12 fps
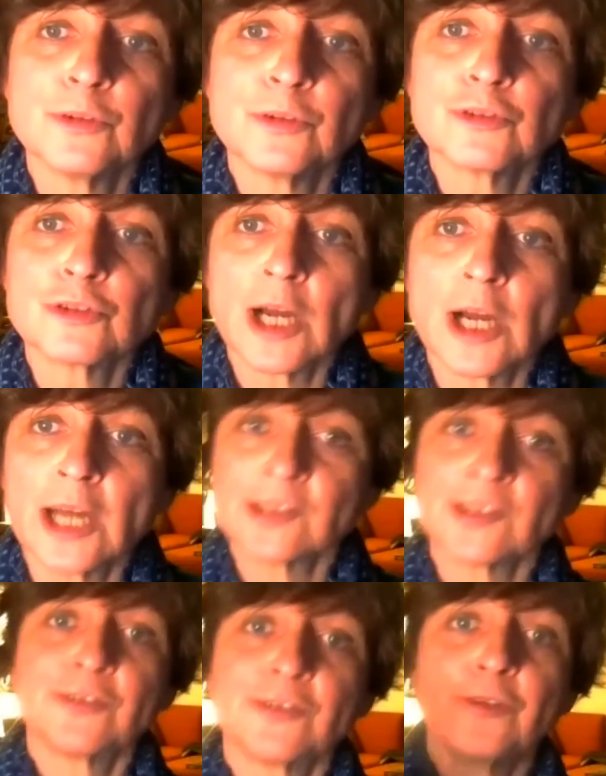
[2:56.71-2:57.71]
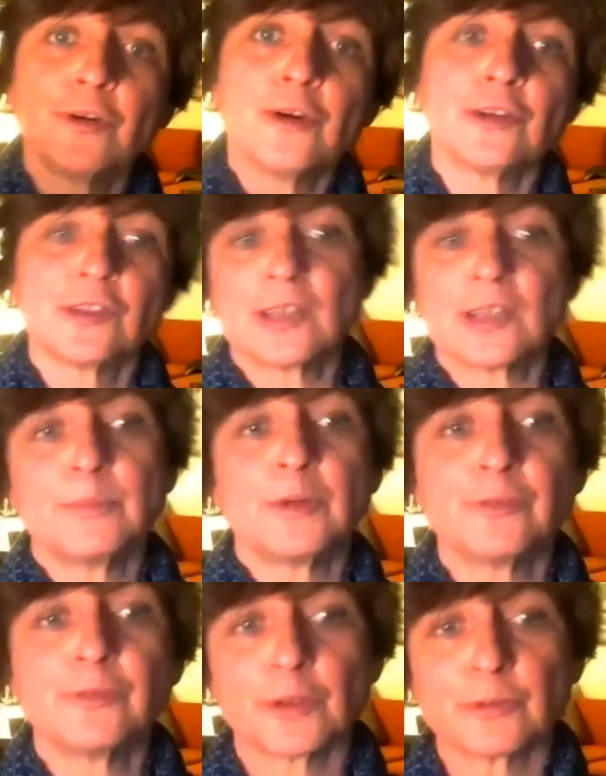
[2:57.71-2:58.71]
transfer some
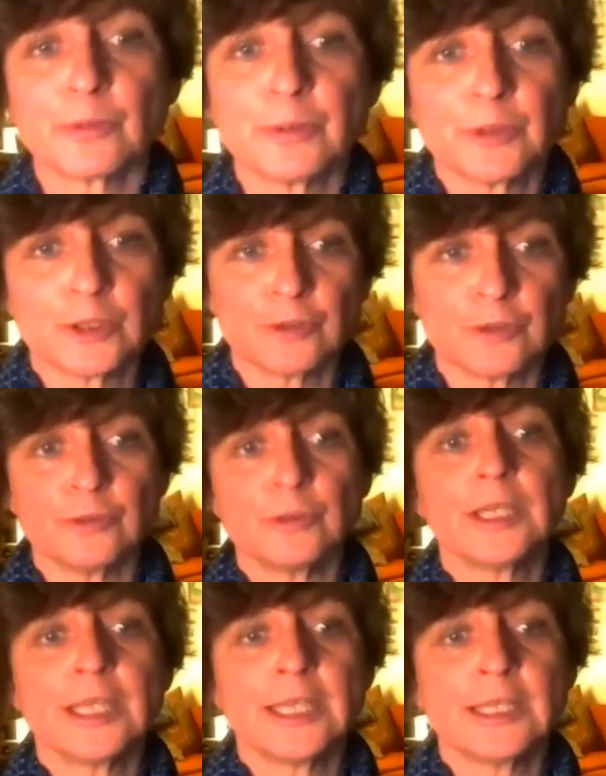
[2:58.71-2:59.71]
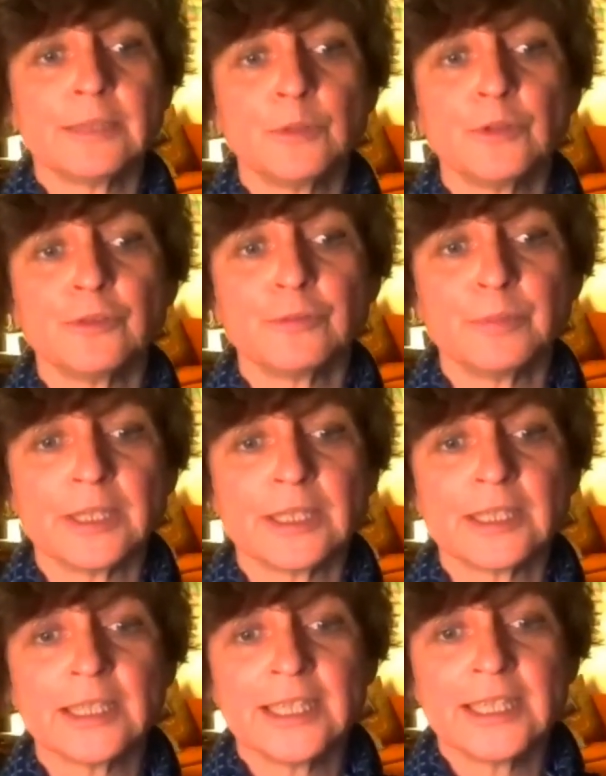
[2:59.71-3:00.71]
of what we would do in movement
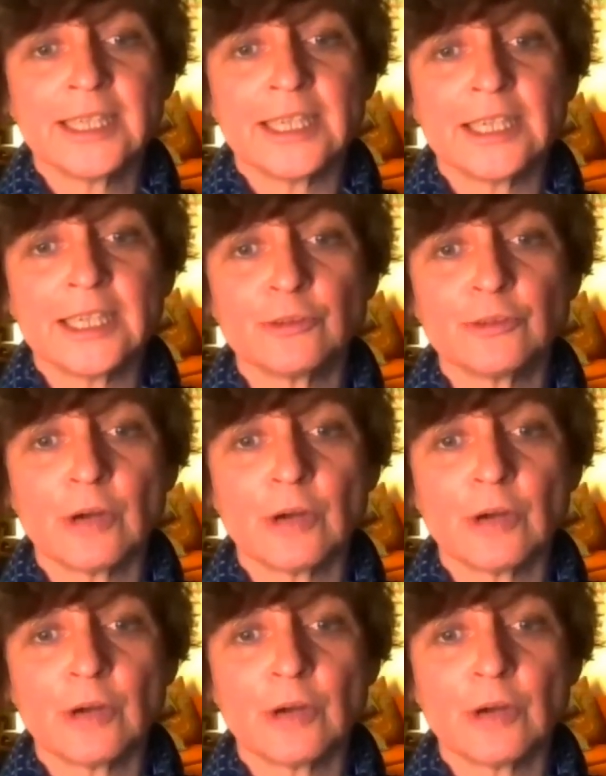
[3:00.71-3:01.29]
into